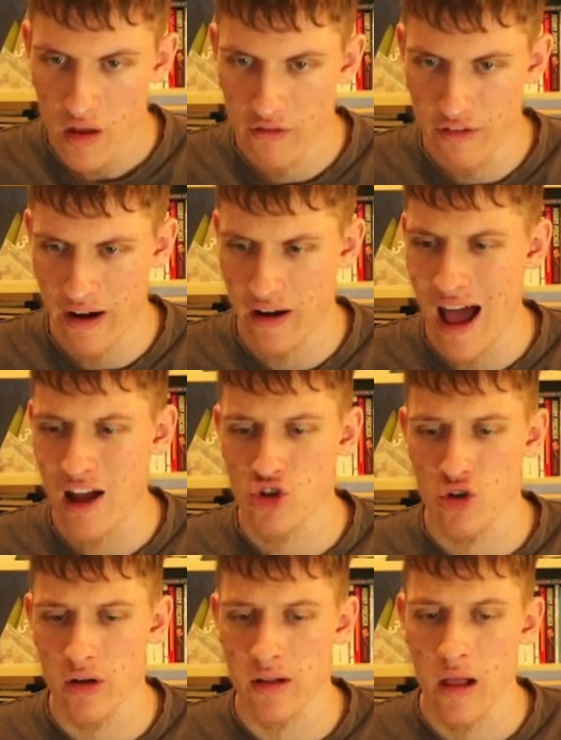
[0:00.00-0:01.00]

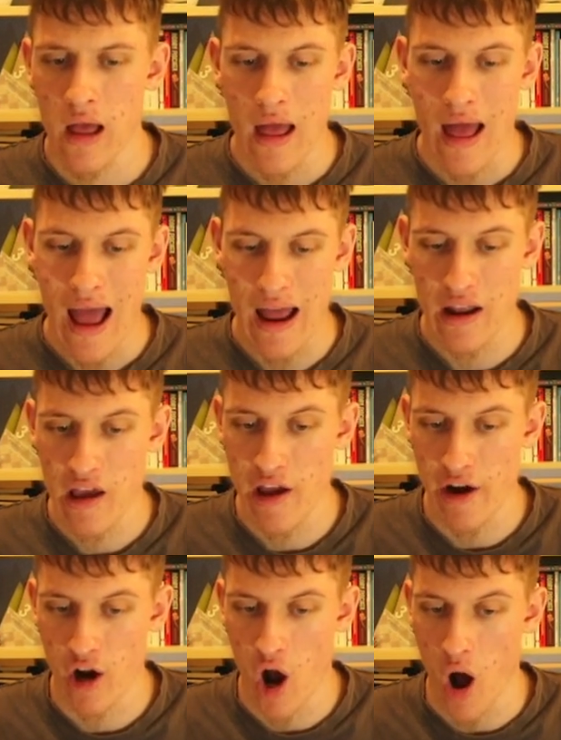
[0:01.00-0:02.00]
natural, and
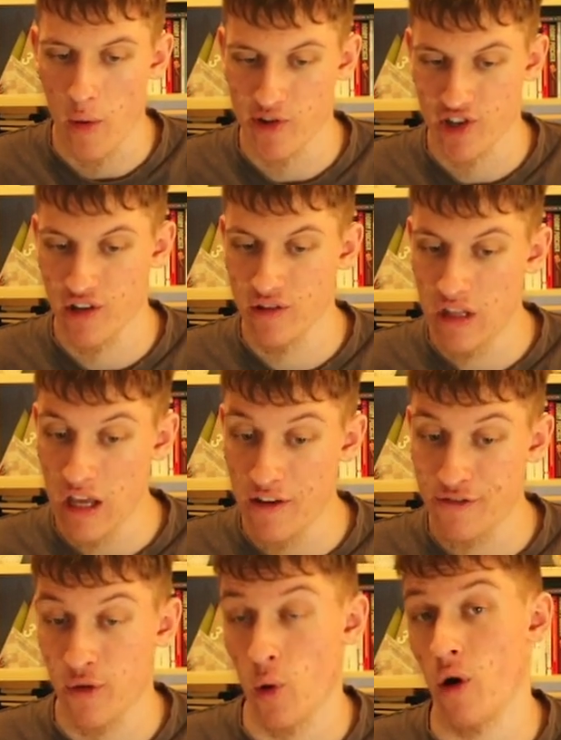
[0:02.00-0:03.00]
here comes
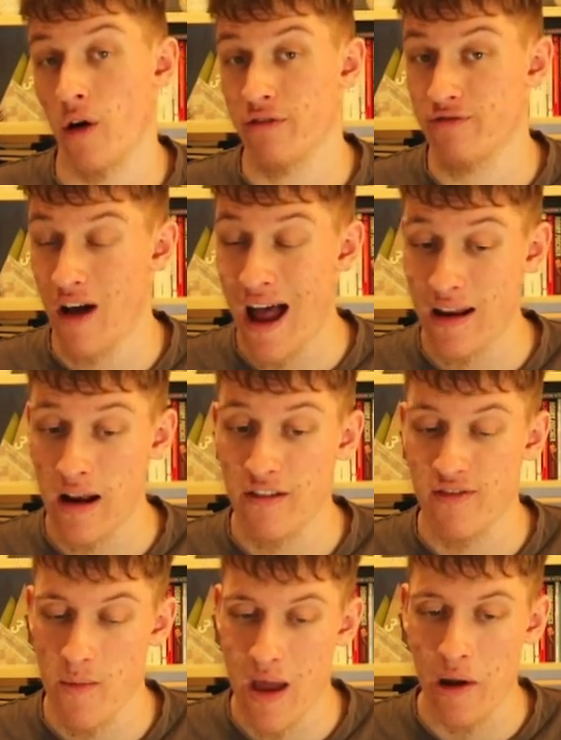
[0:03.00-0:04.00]
d4. Finally
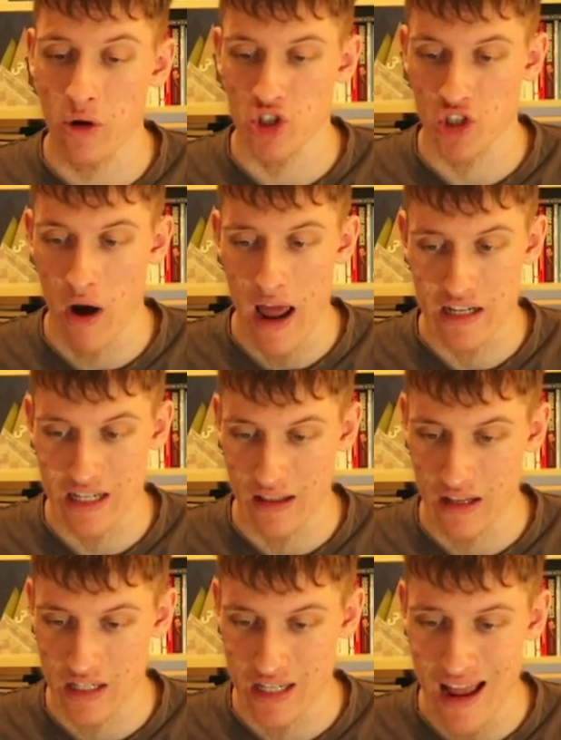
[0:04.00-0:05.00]
Fabiano strikes at
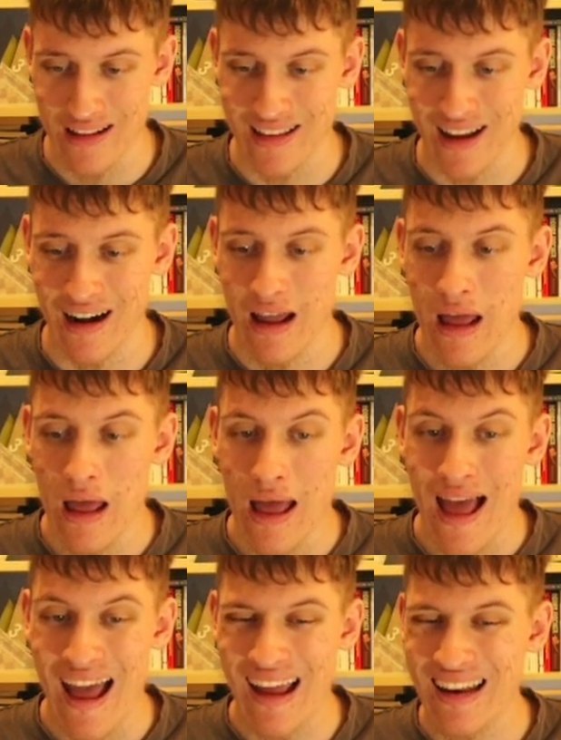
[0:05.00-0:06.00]
the center,
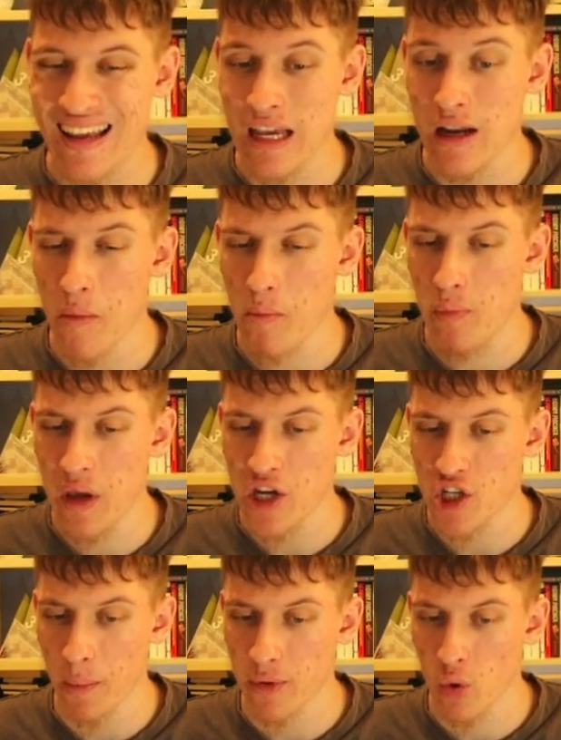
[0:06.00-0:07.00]
and here
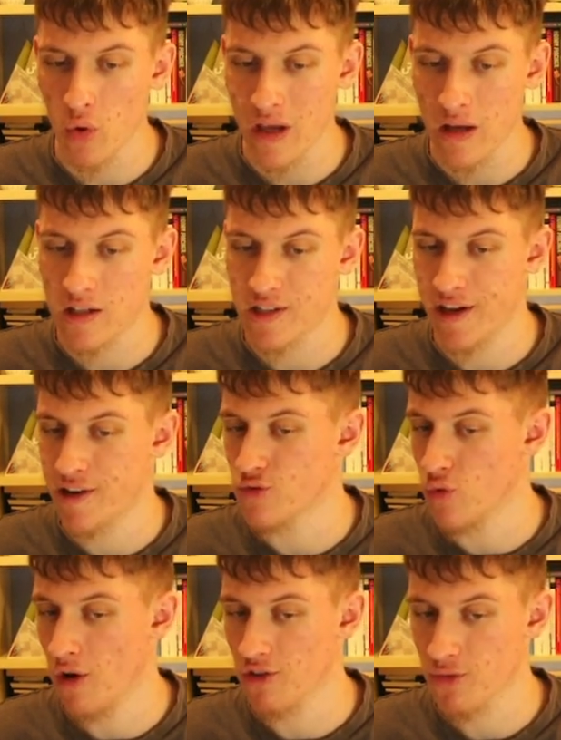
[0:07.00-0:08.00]
bishop to
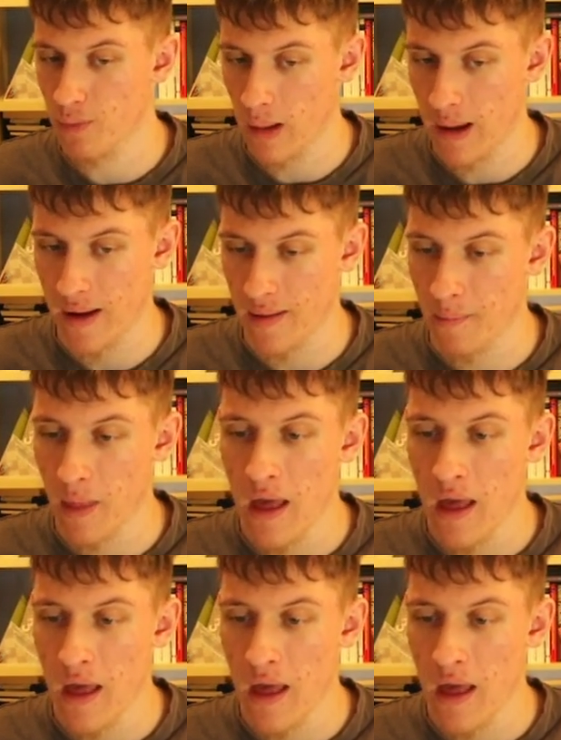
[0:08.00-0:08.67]
e6 was played.